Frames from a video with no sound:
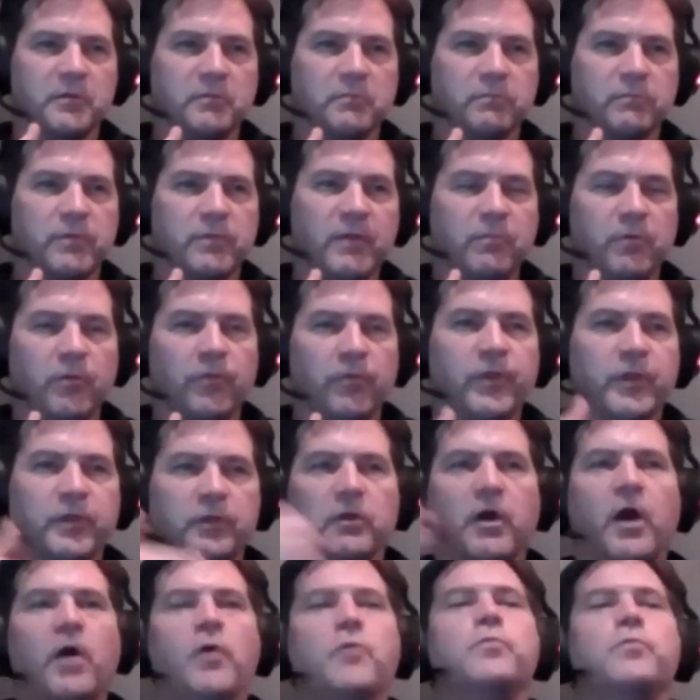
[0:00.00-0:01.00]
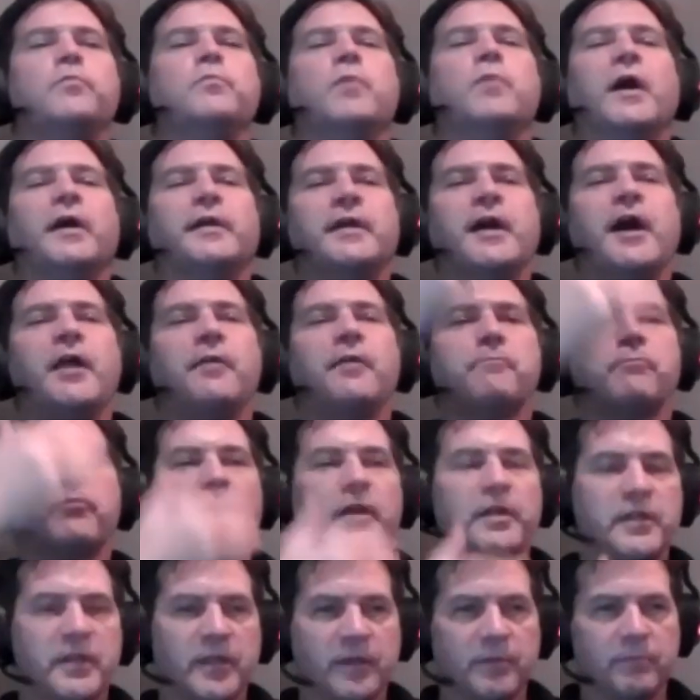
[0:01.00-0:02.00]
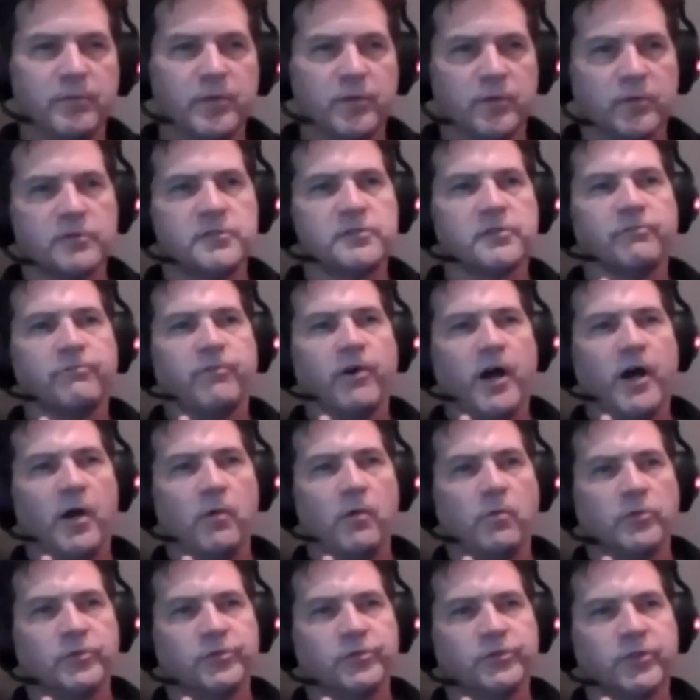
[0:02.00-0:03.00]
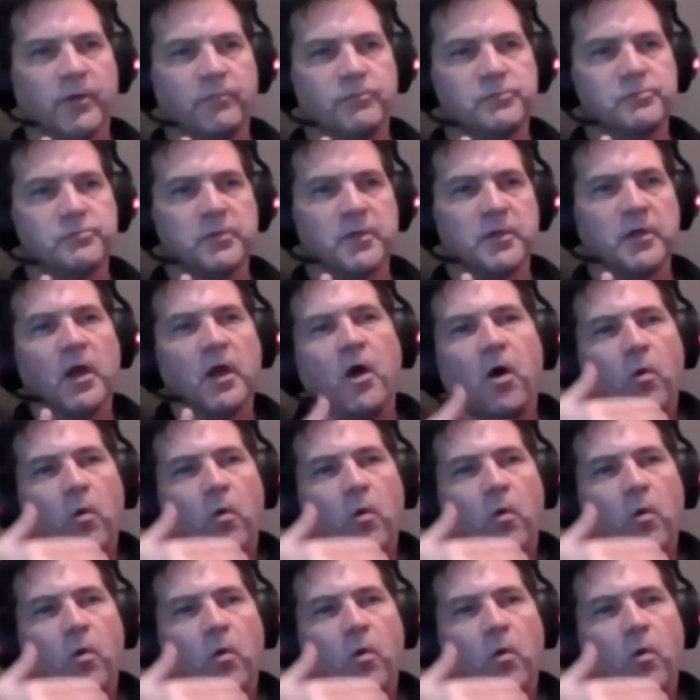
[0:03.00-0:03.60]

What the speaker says: people think, oh, I can't break in because the firewall stops me.